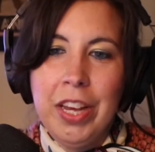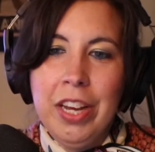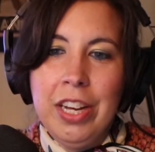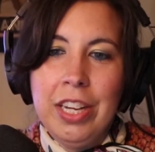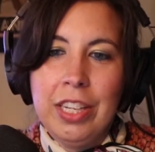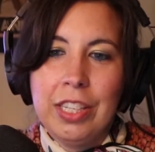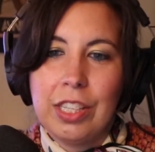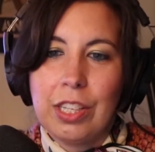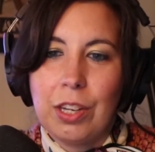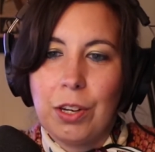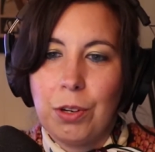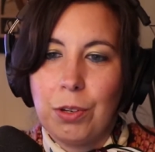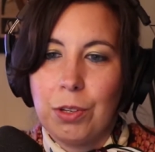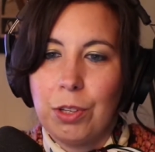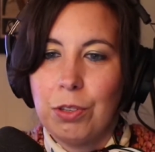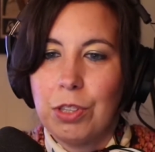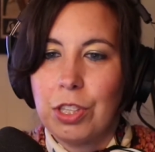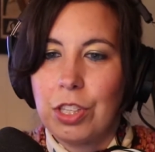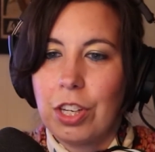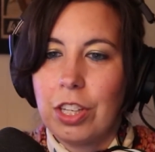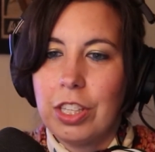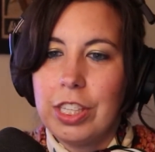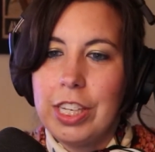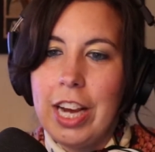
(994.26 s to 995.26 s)
So you
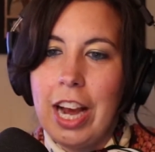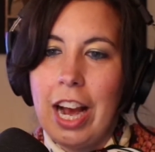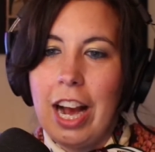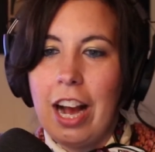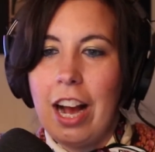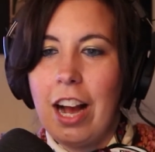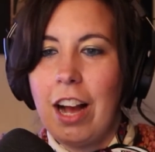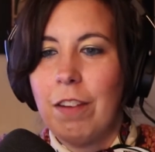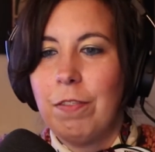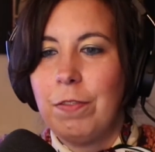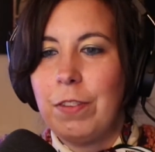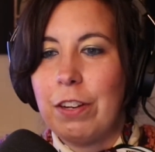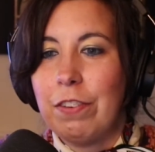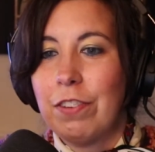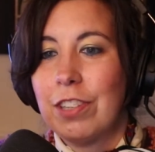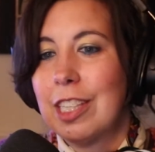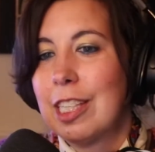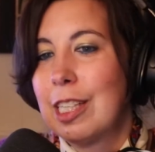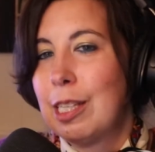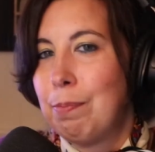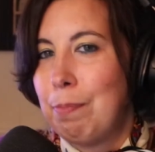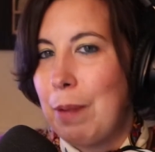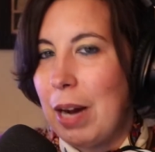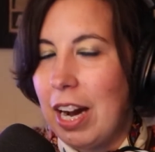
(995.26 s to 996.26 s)
start to have favorite
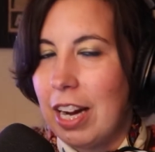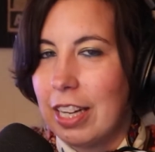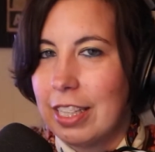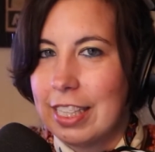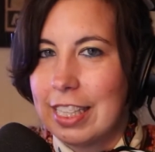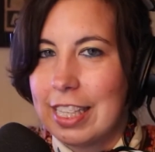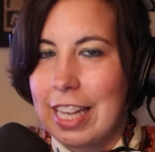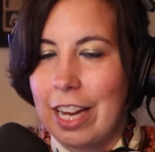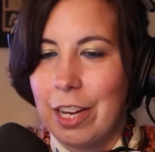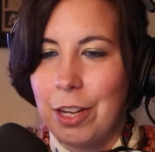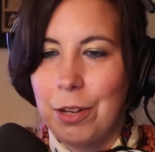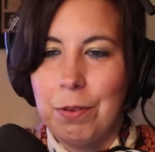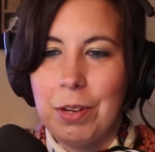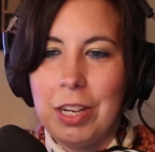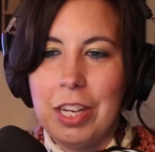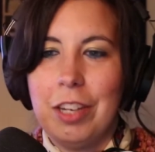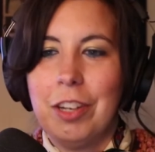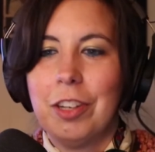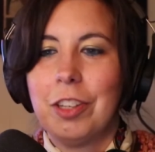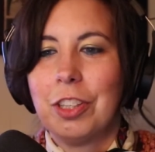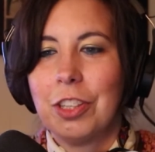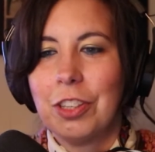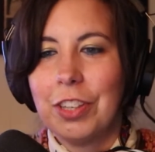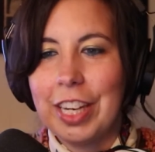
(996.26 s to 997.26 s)
spots that you eat
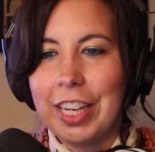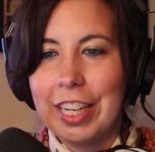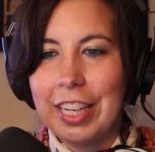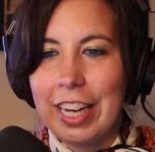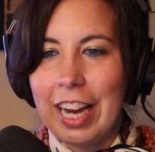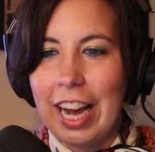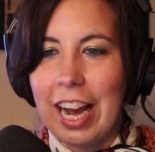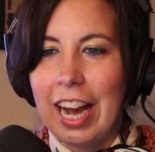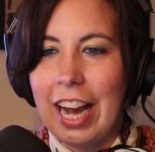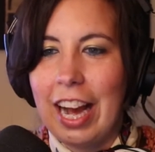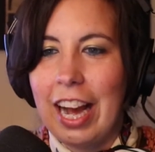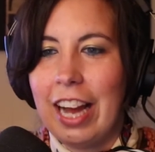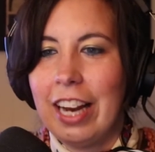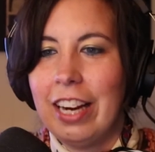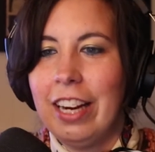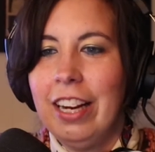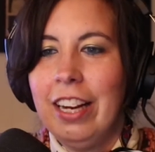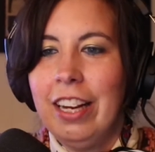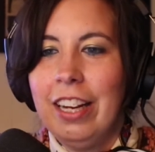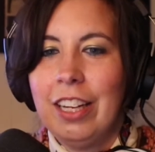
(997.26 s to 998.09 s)
or drink at.